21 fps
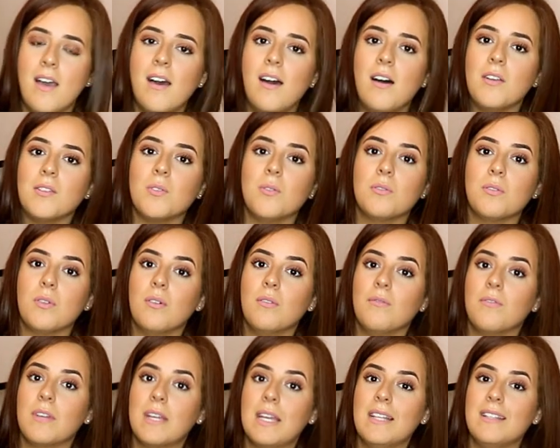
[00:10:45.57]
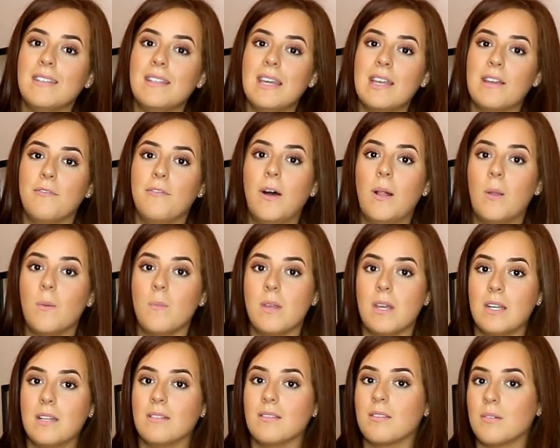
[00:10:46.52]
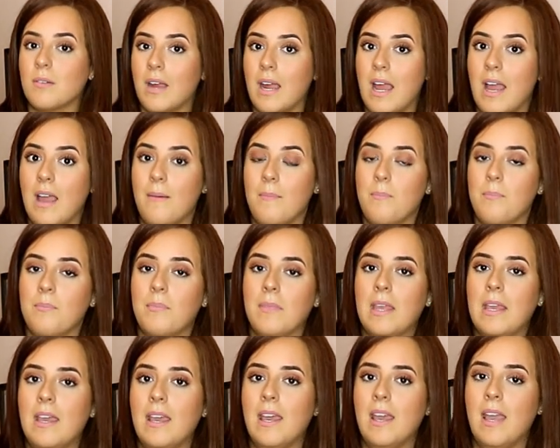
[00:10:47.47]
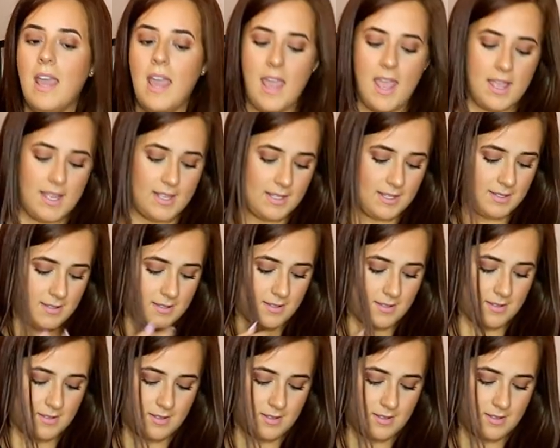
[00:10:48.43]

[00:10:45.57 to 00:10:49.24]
Also, don't forget to like follow me on Instagram and